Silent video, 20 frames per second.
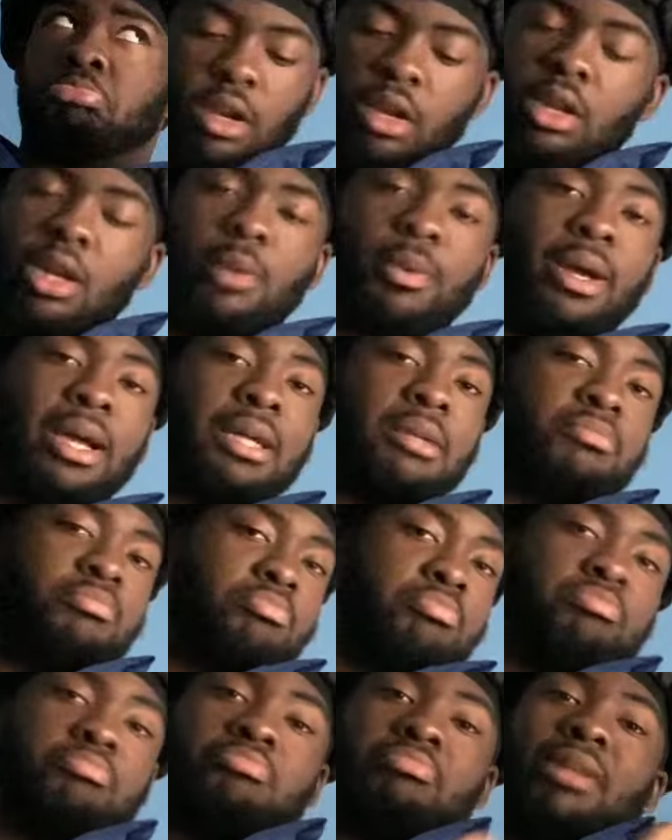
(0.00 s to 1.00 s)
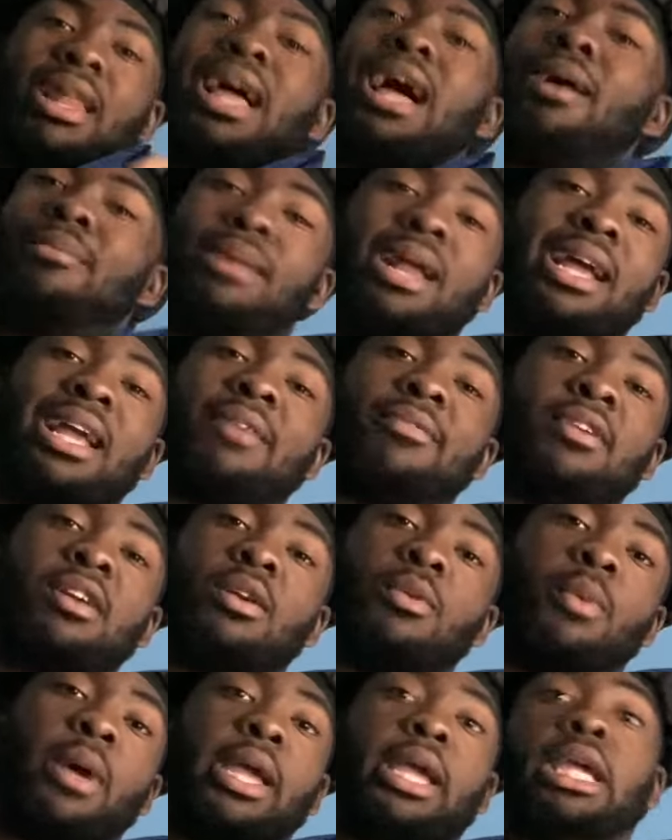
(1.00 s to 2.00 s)
You know what? I'm not giving it
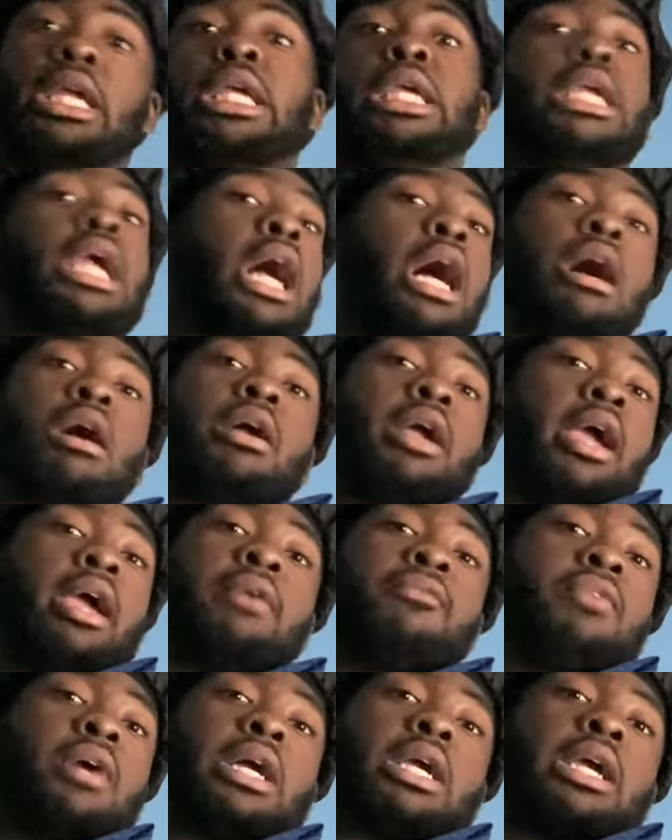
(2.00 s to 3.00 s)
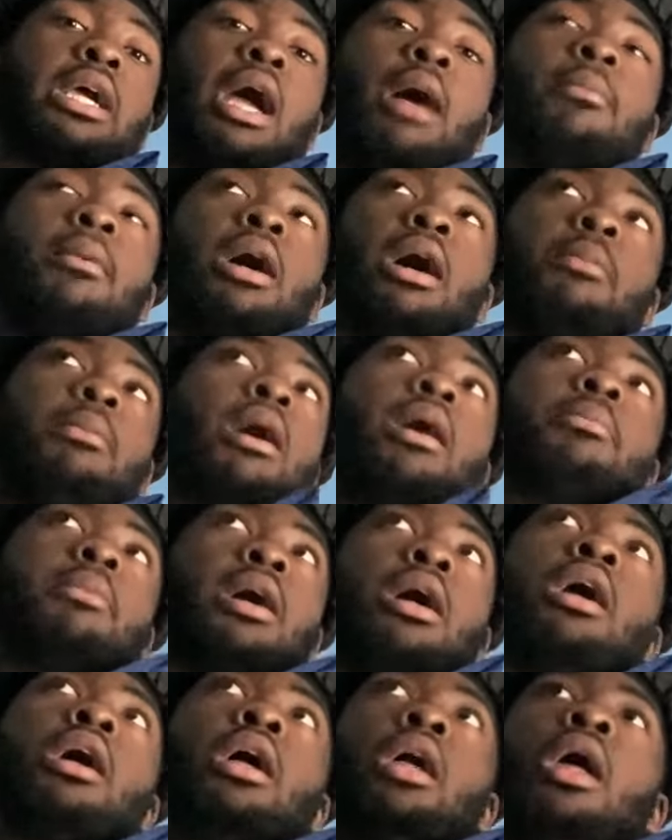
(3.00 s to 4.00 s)
away. Y'all can't fucking. I'm. I'm. I'm.
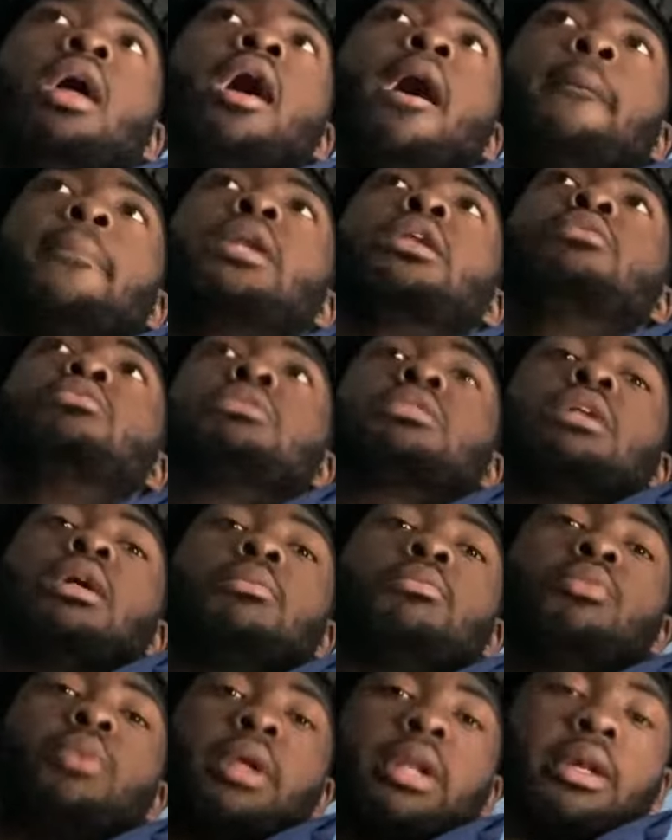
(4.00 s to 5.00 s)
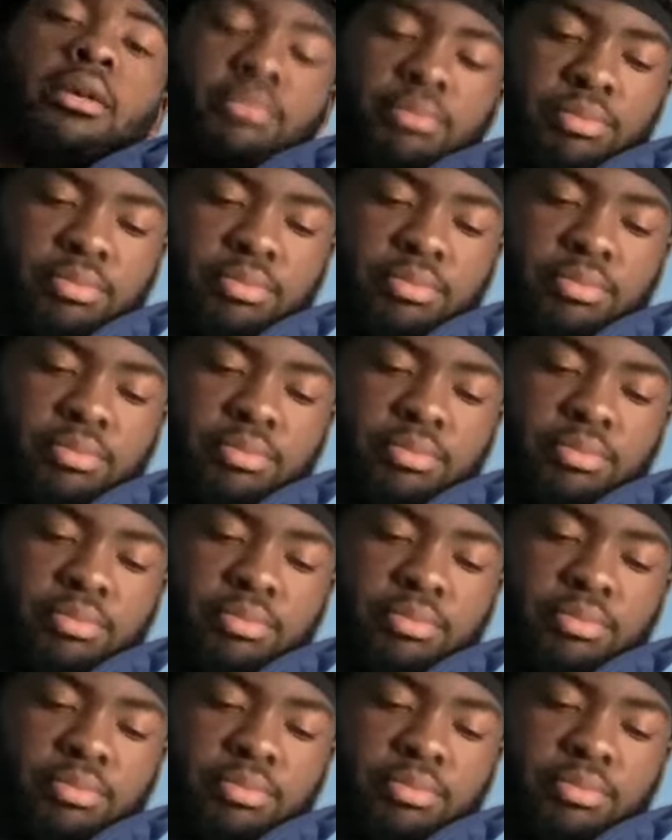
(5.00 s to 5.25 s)
I'm gonna do something with it.